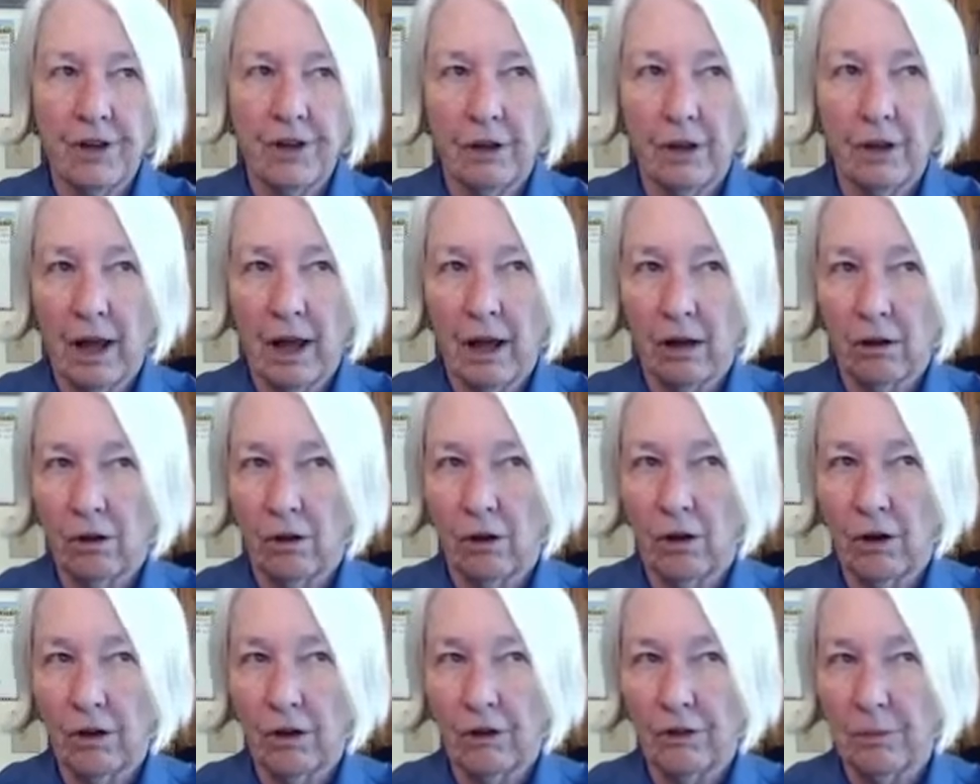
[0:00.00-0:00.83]
Fetal
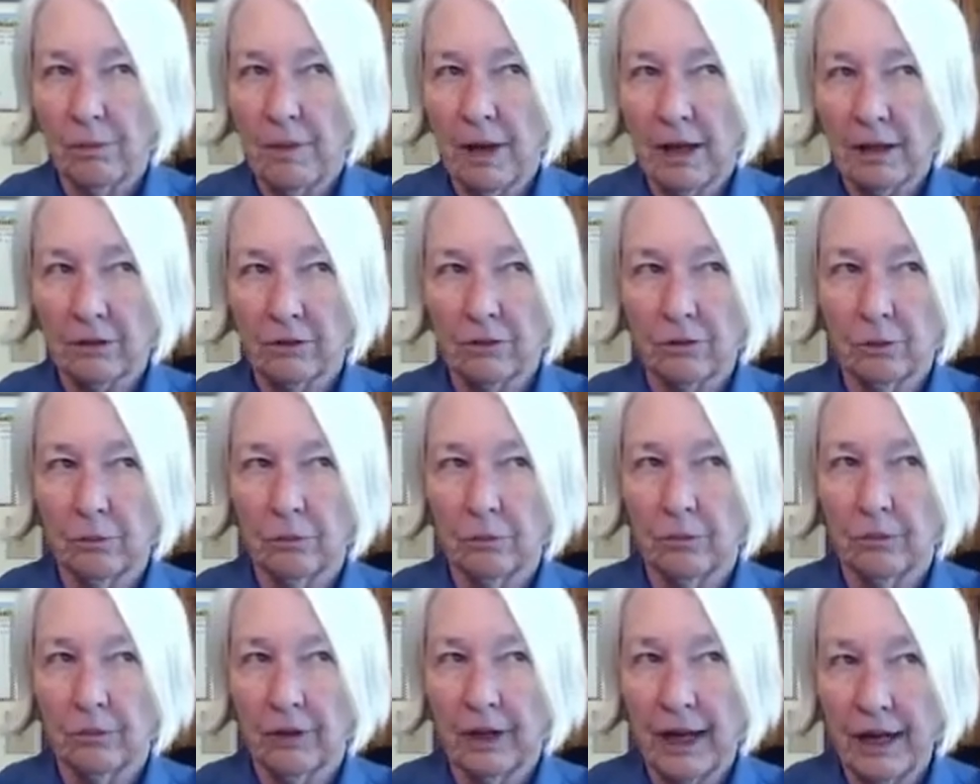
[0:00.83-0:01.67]
alcohol
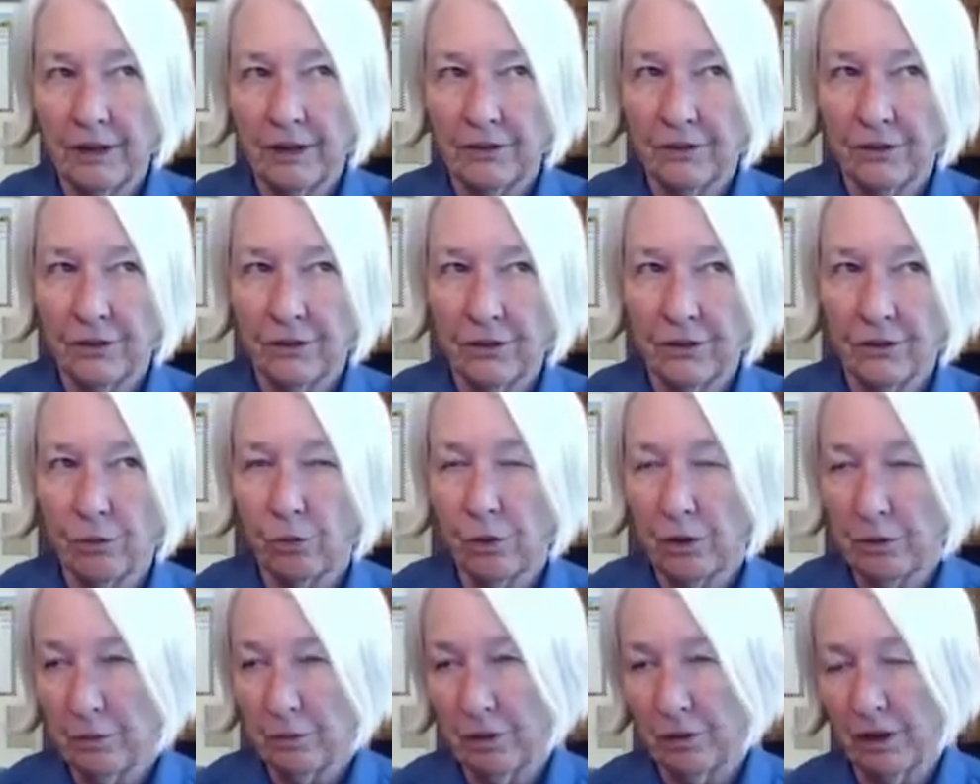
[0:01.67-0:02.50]
spectrum
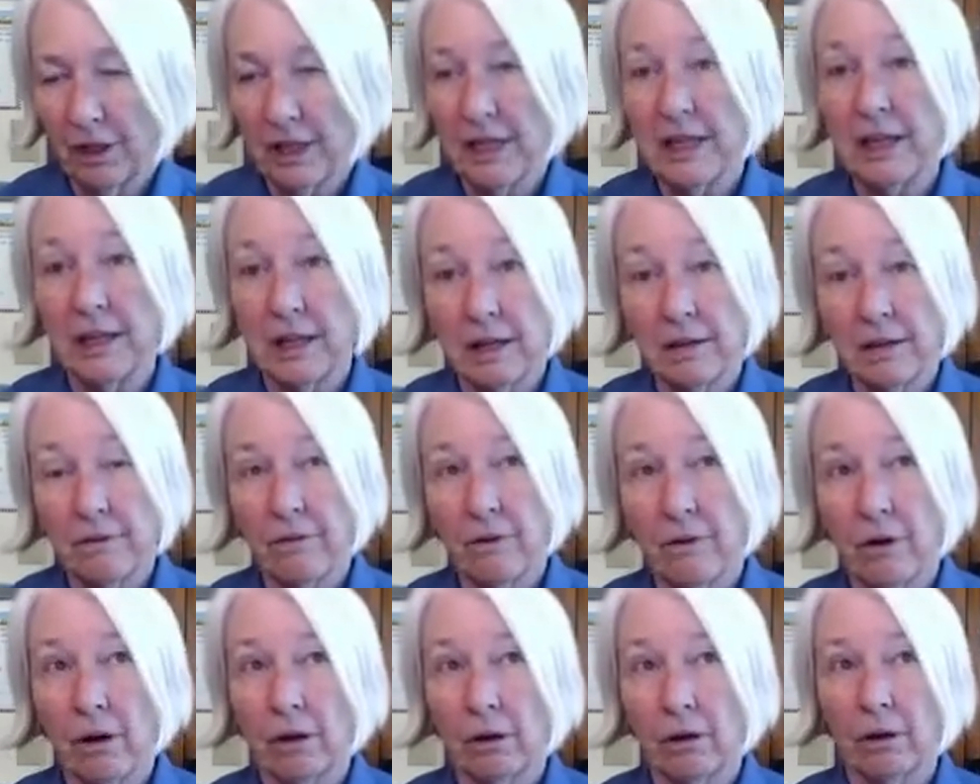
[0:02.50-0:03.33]
cases, we
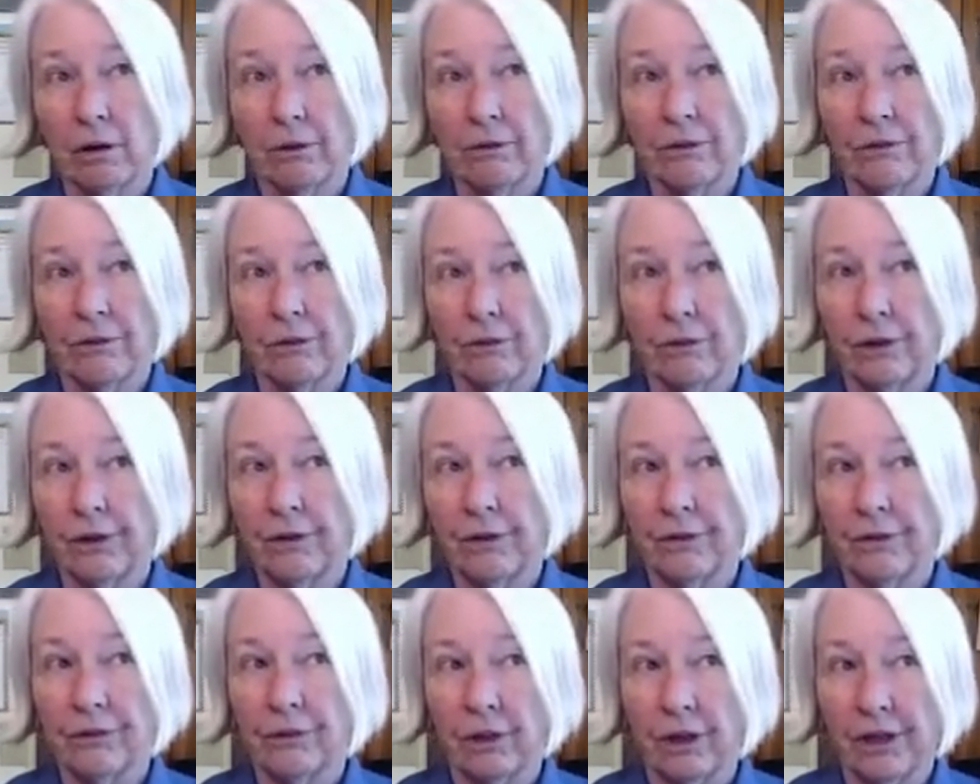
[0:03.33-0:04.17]
believe, are
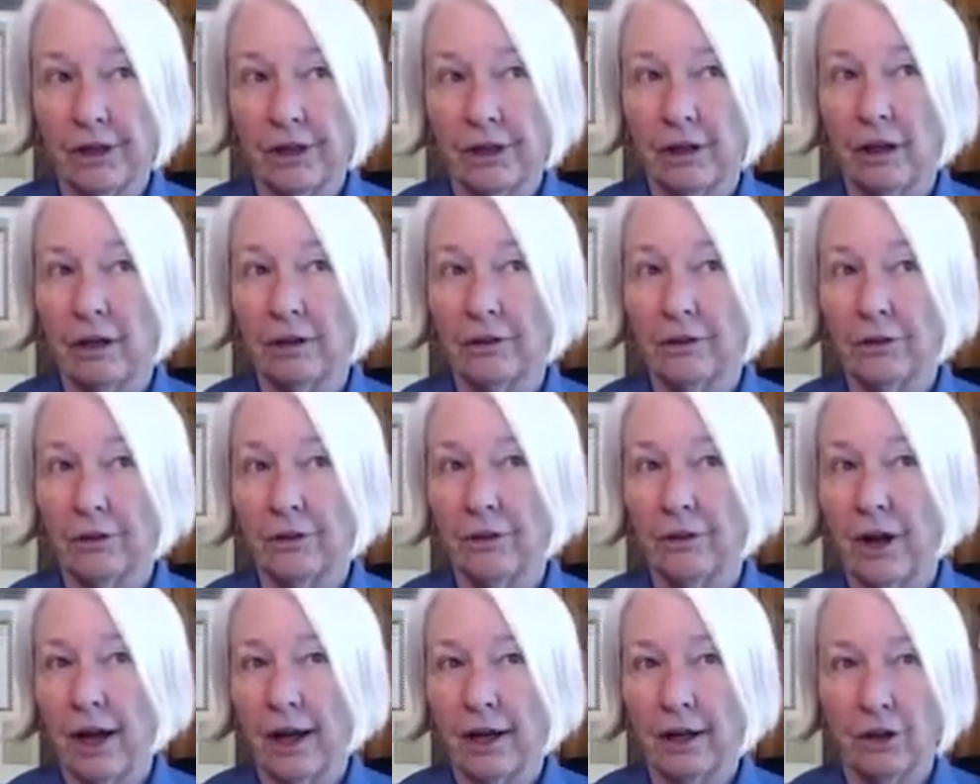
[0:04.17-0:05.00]
seriously
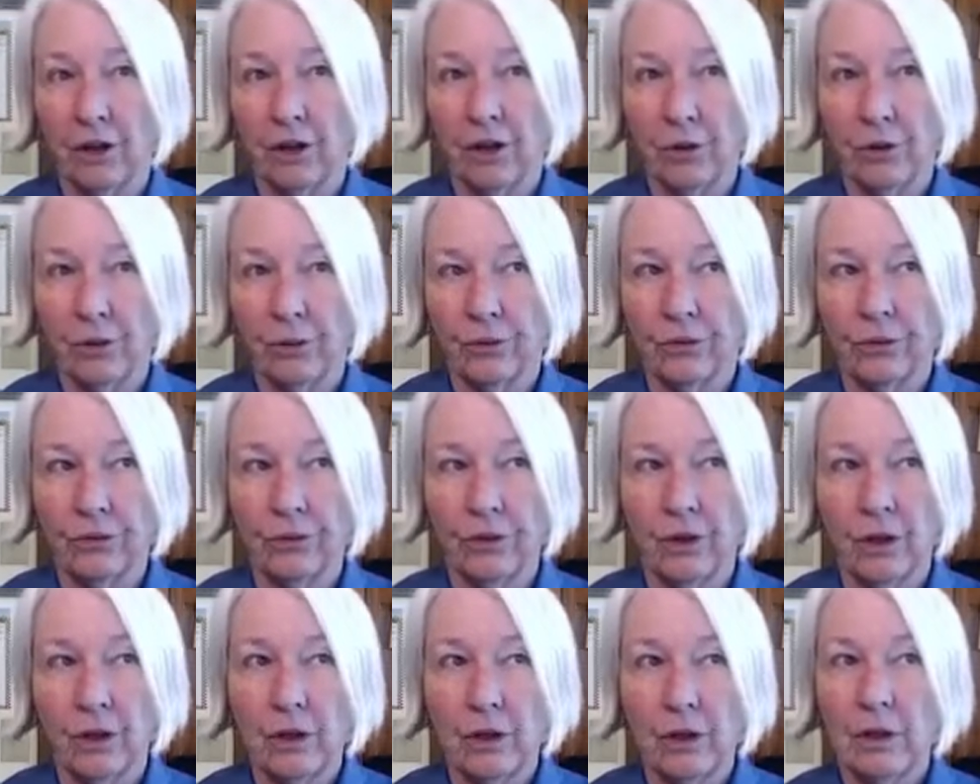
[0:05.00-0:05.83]

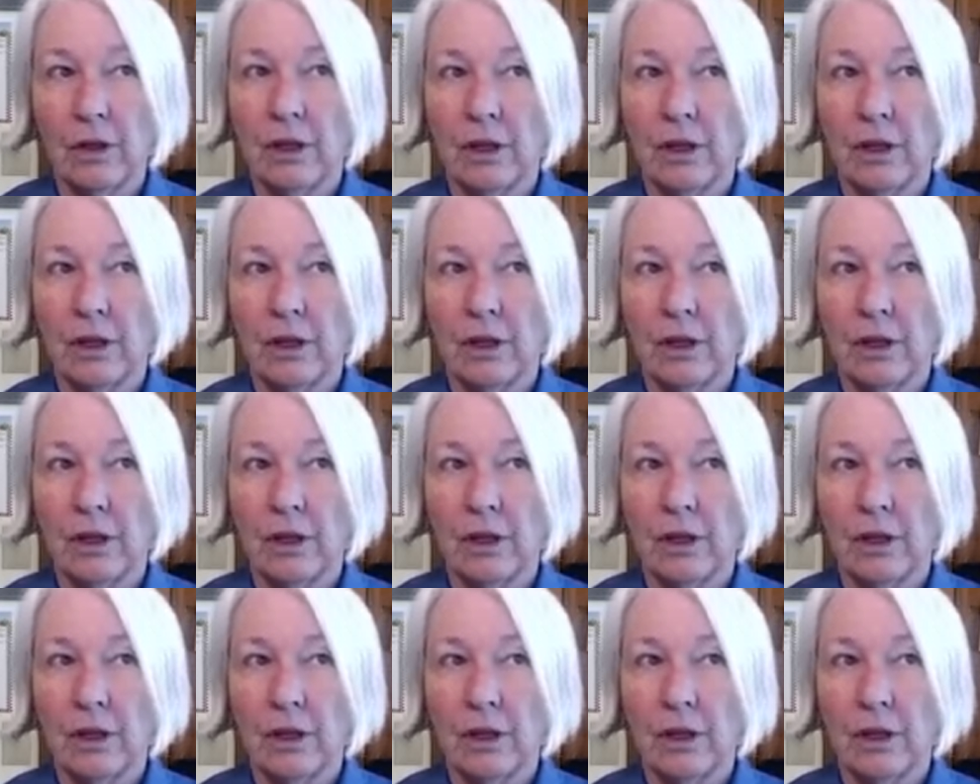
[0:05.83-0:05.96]
underdiagnosed.